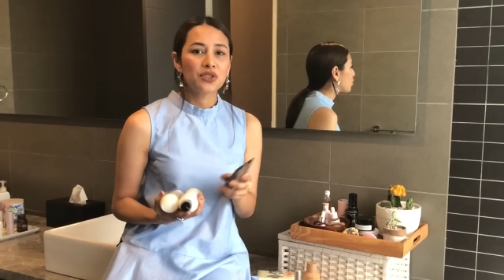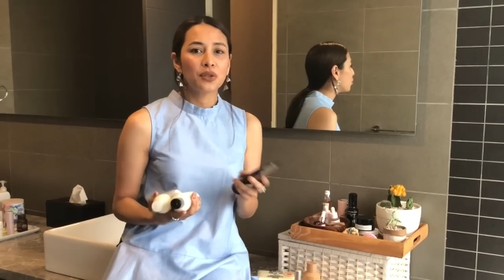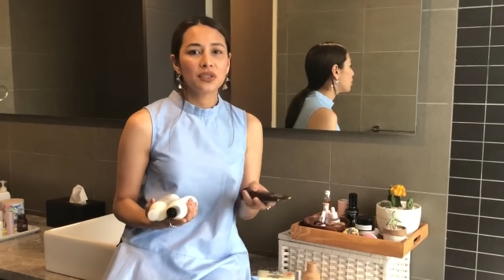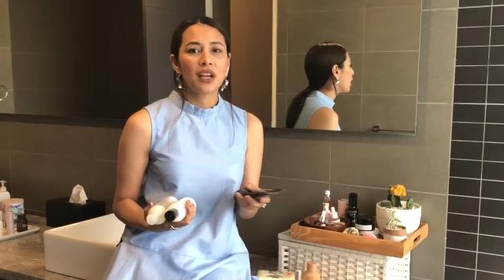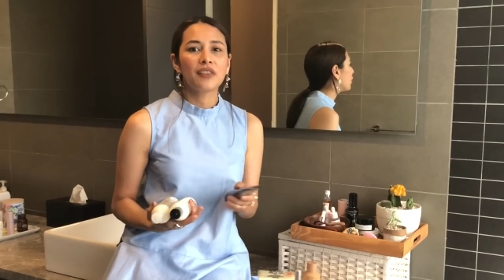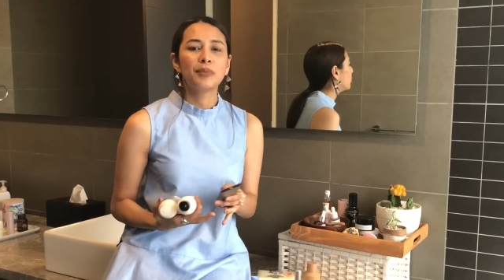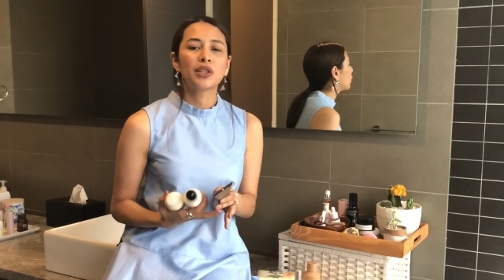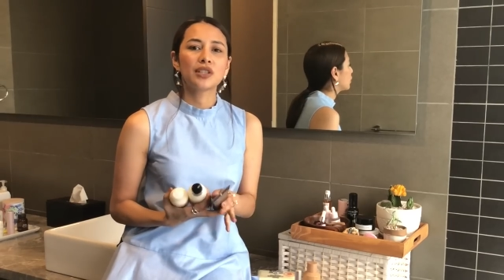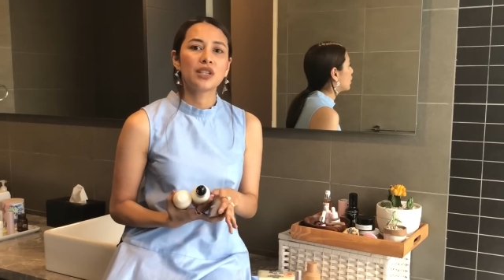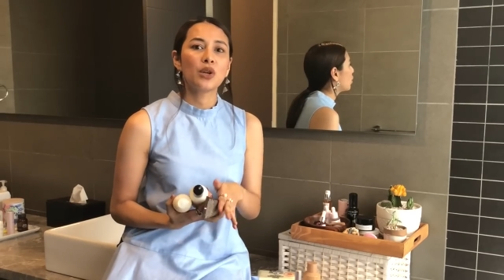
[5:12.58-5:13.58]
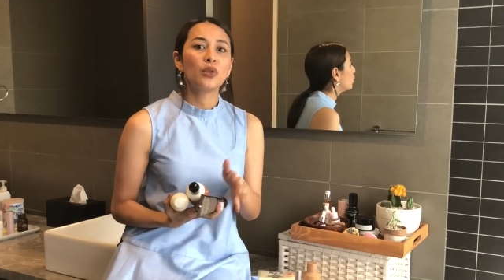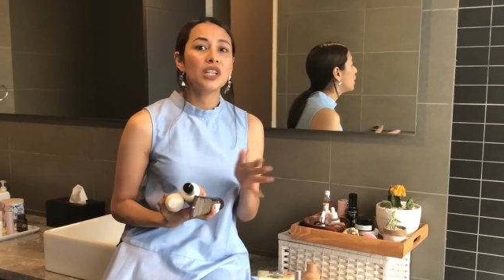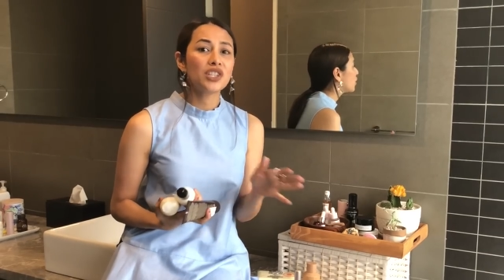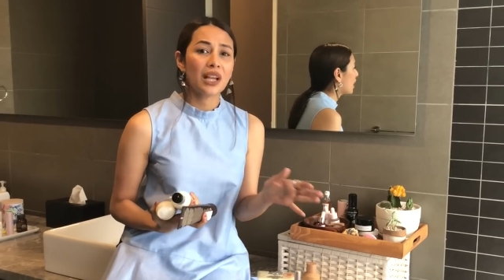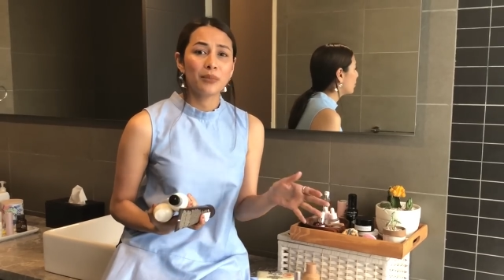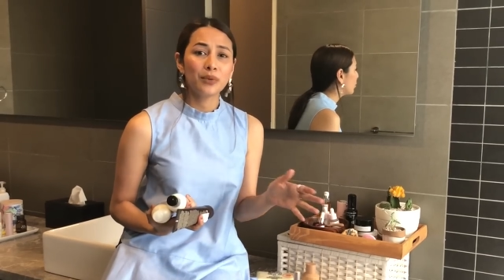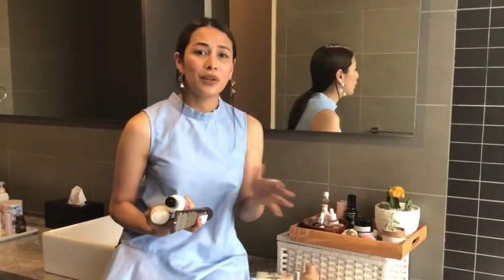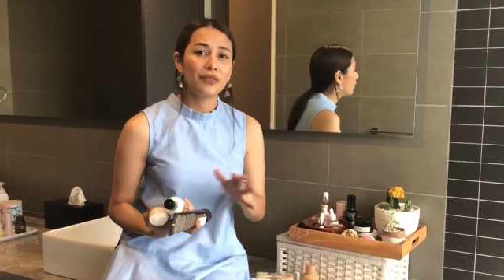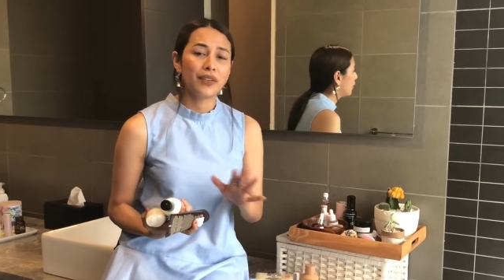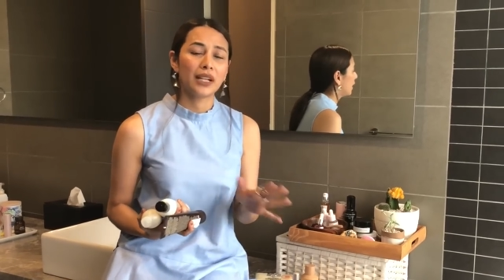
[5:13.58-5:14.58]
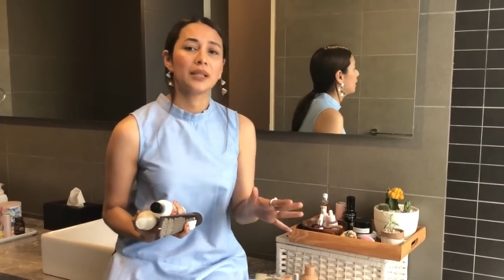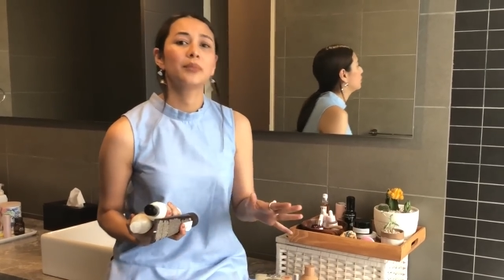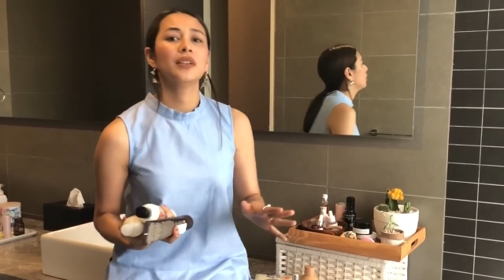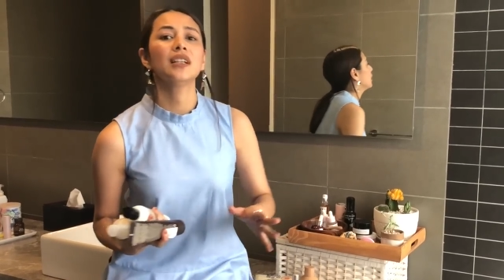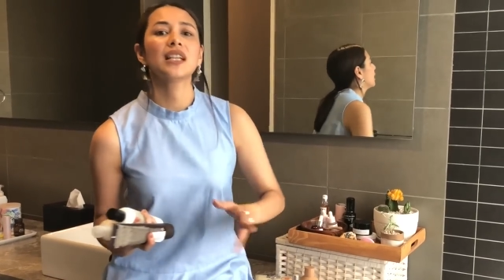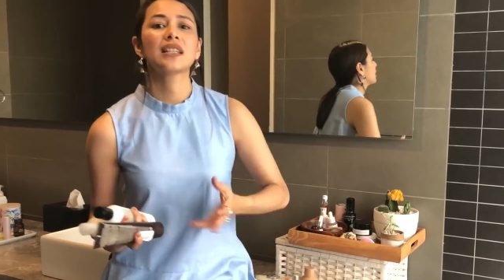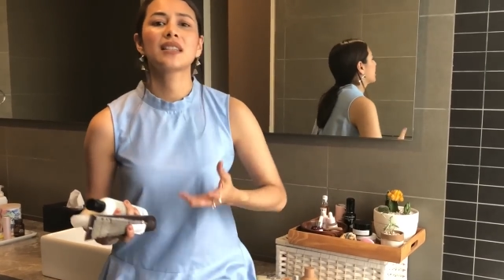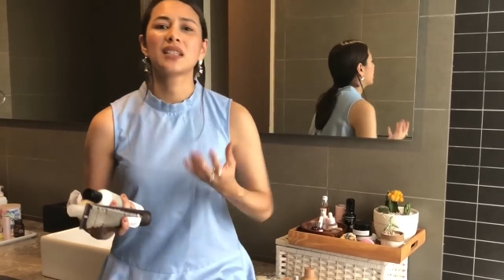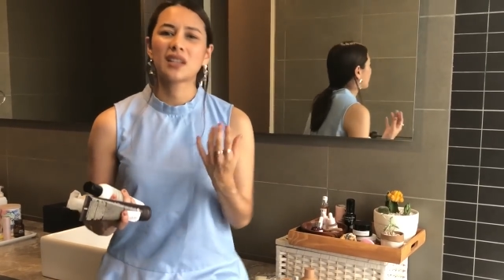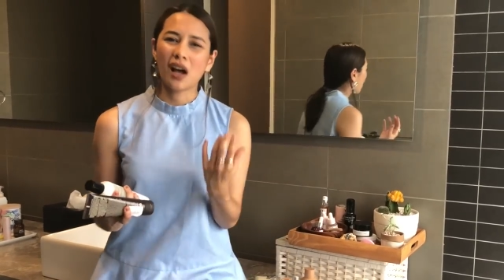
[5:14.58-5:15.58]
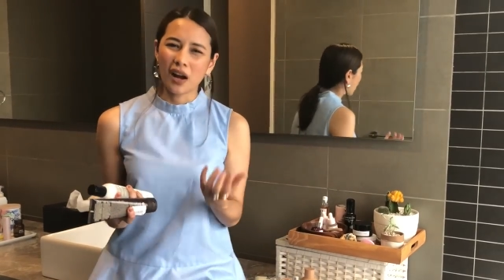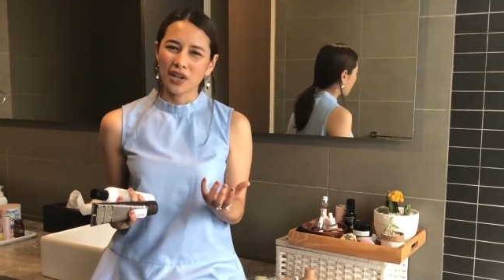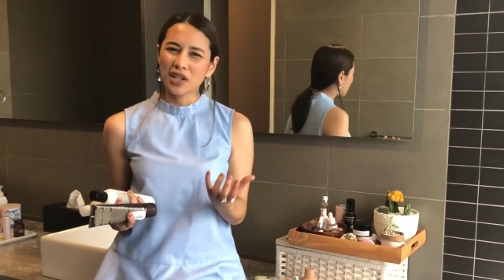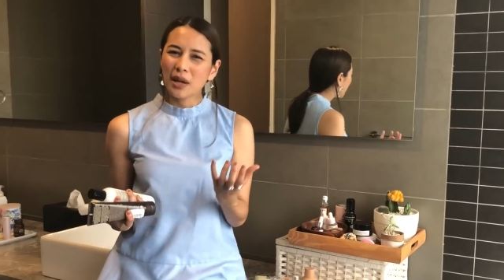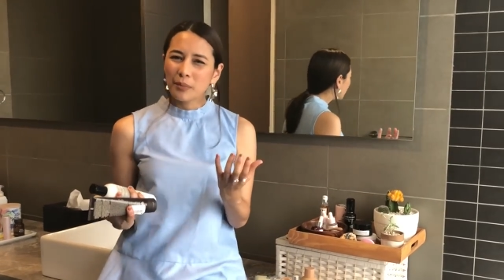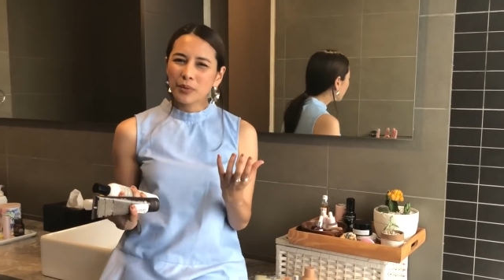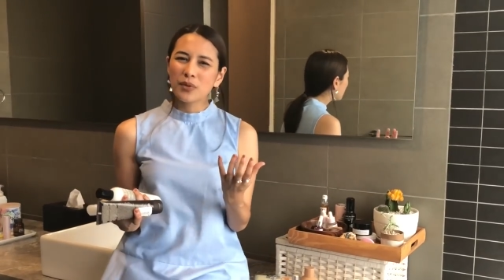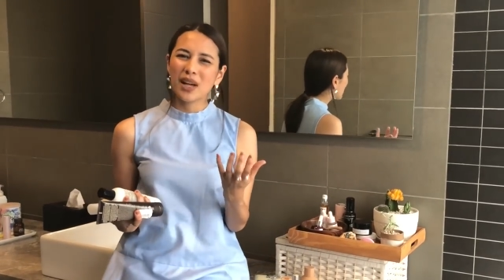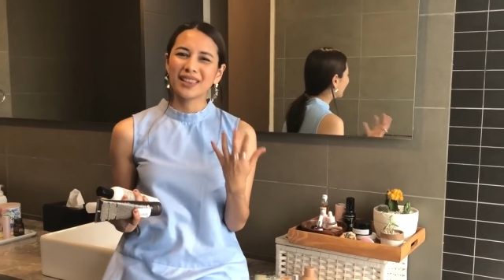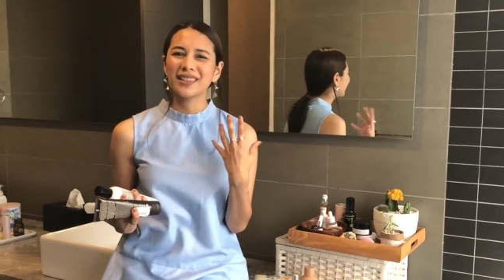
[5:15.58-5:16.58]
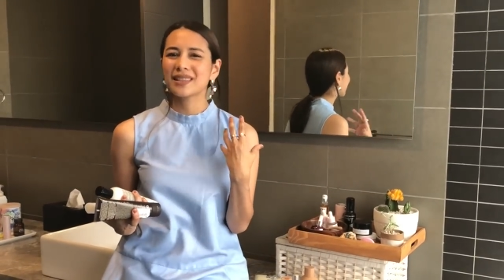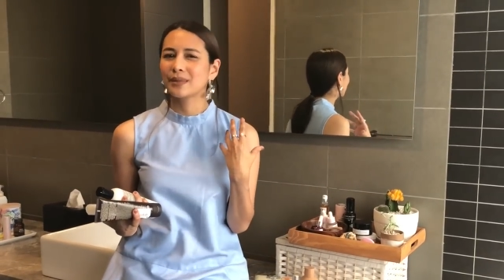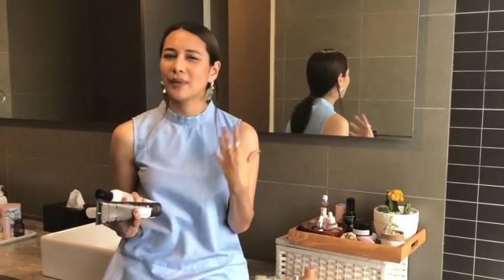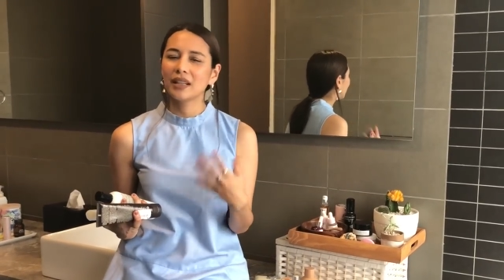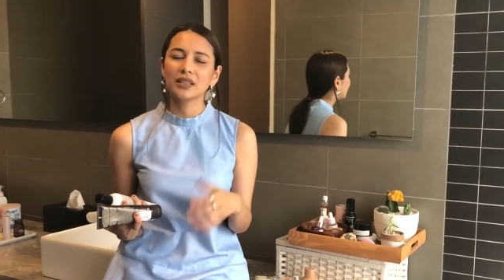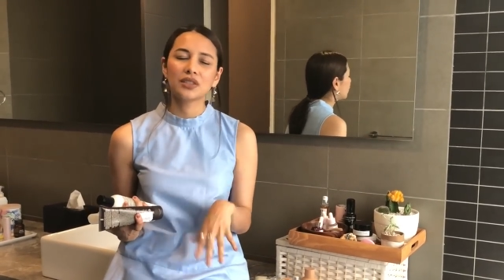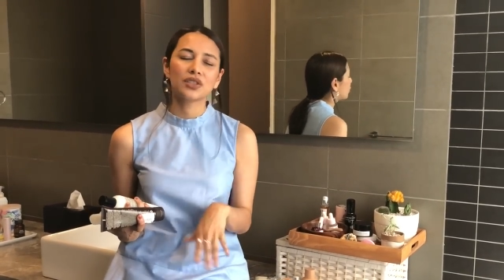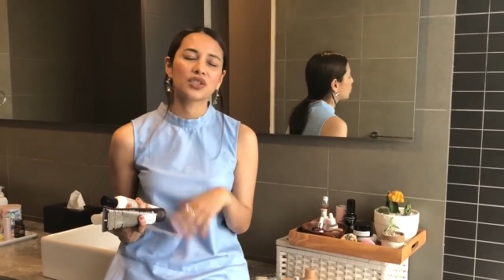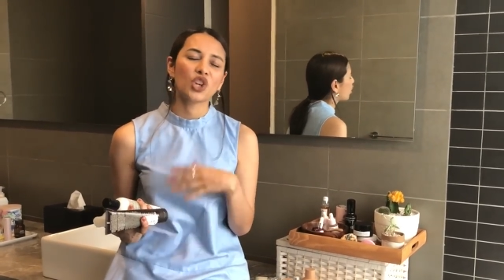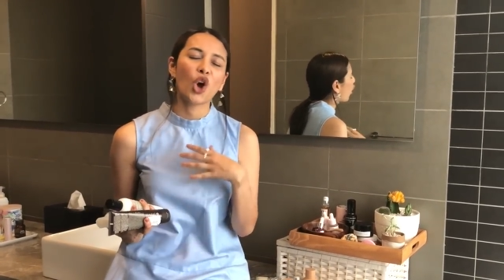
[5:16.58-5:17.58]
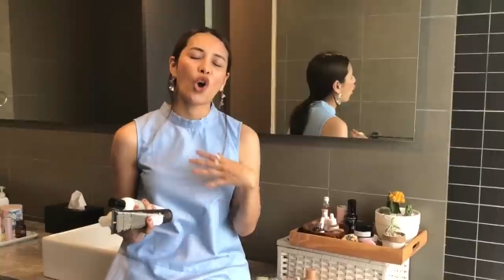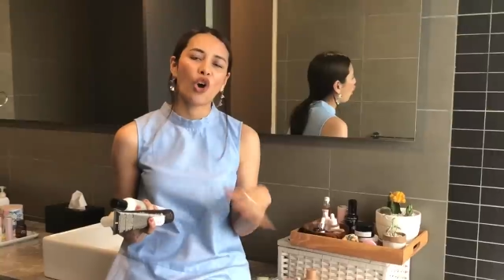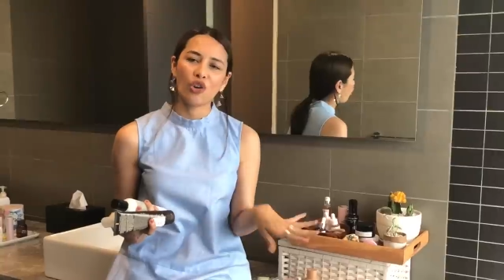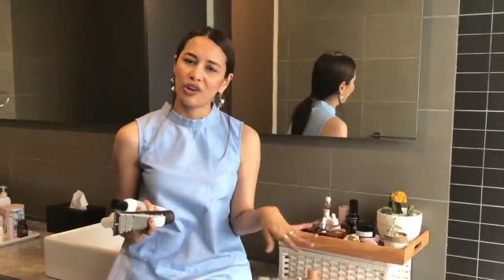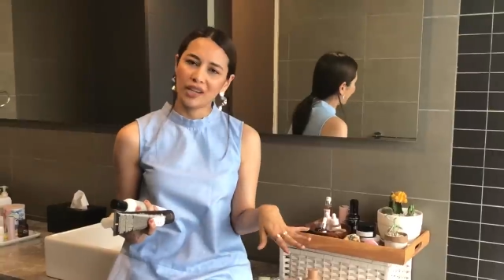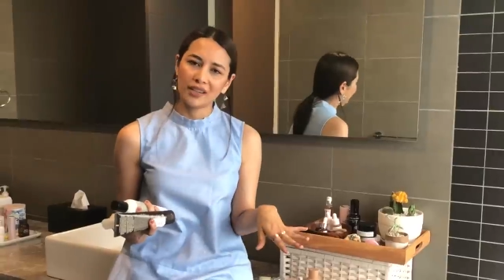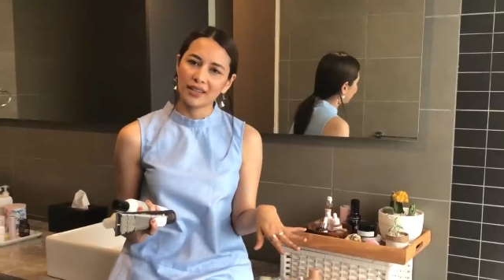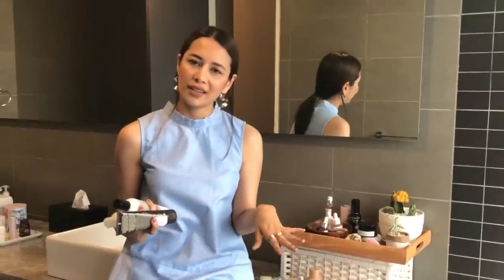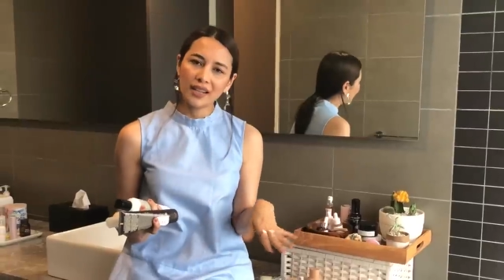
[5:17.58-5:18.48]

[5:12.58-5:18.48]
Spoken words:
so tough because the only shampoo available is the tar shampoo, and the smell is just horrid.